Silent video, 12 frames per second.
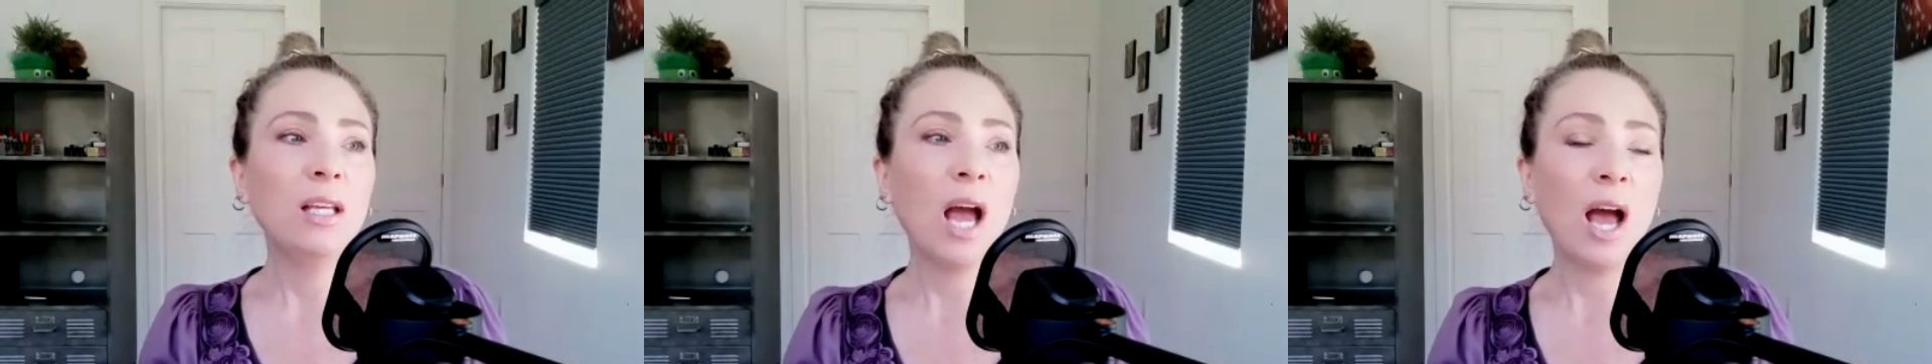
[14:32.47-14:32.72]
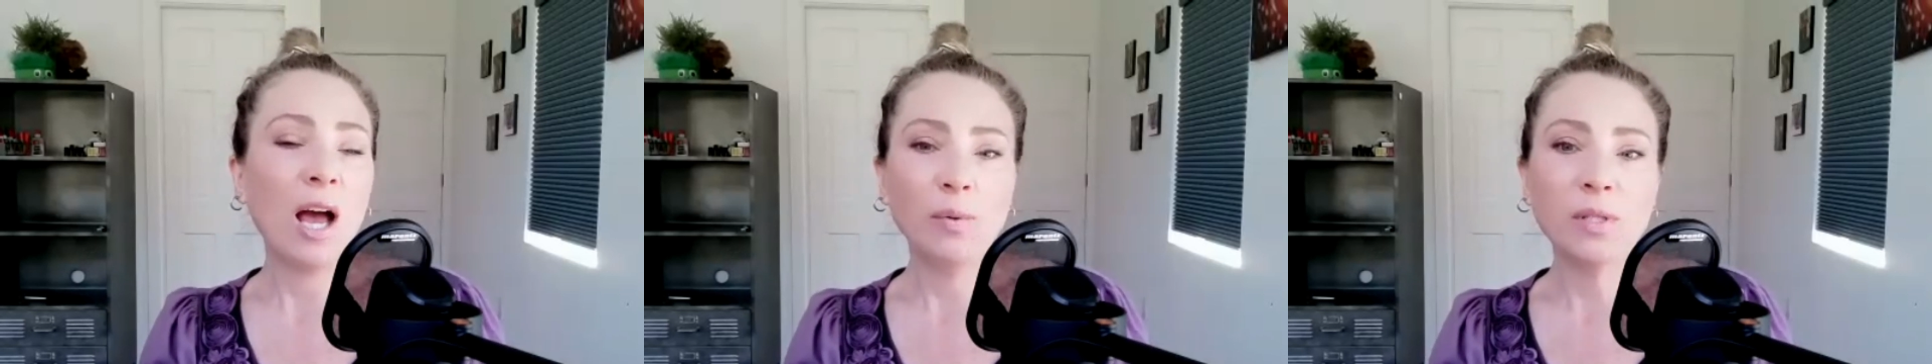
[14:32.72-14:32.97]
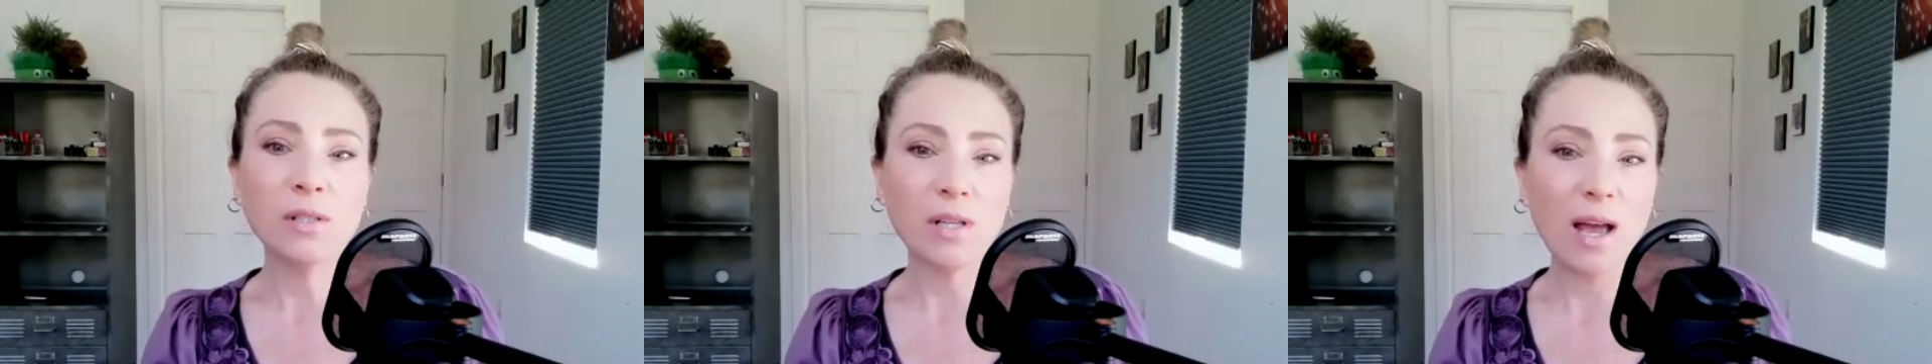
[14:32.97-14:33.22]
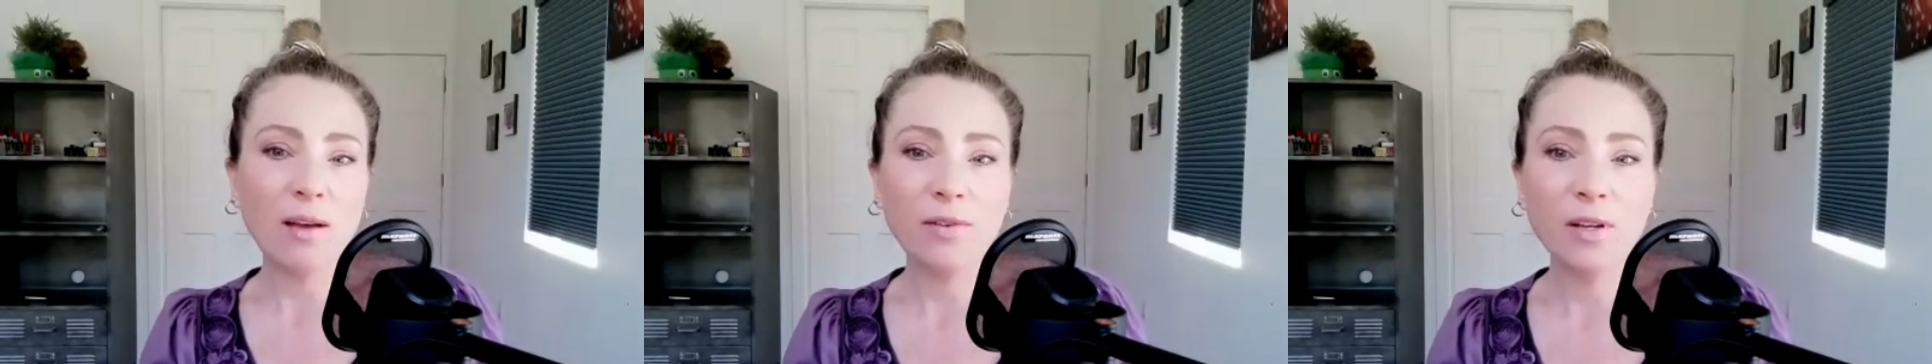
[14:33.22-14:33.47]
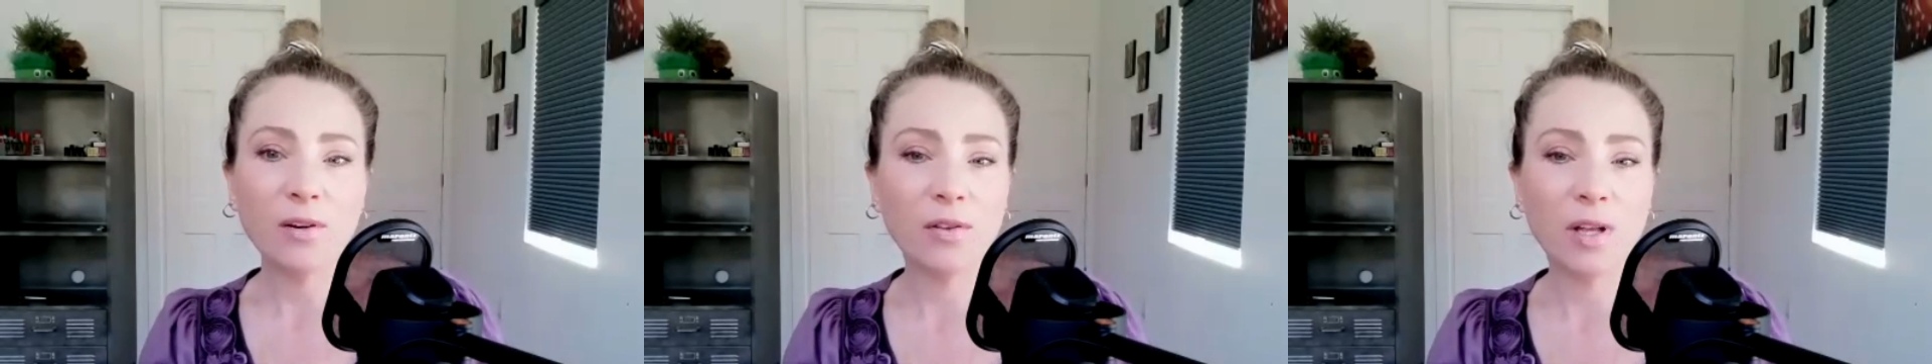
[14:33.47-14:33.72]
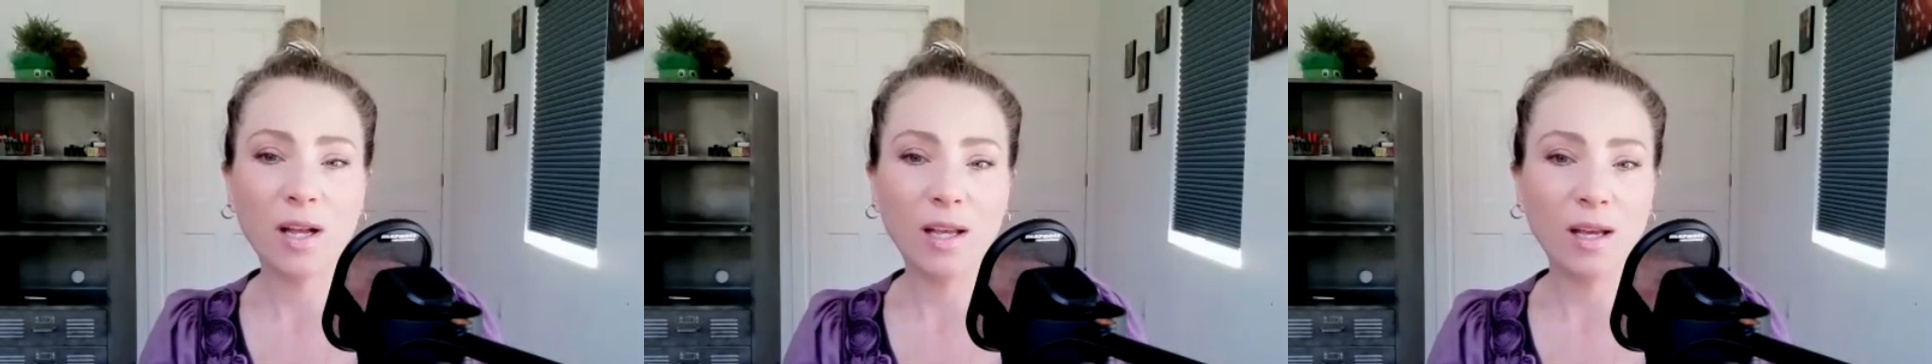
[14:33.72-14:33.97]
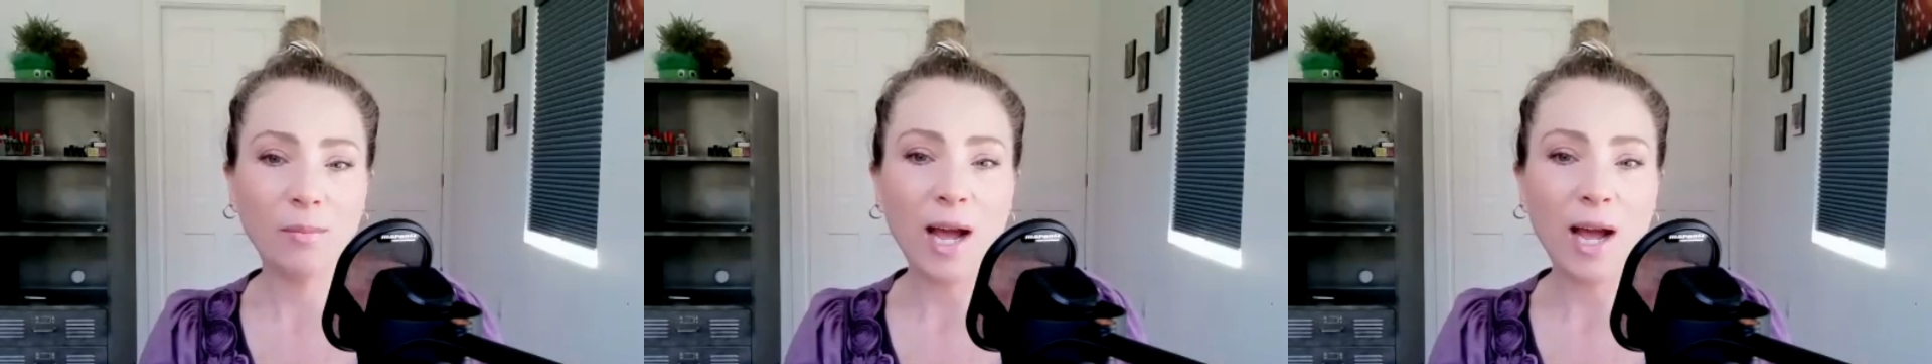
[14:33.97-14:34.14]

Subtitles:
yeah, I was heavier than I am